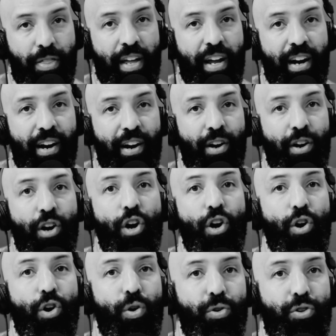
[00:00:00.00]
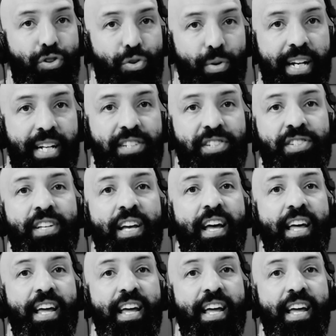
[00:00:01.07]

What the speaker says: there who treats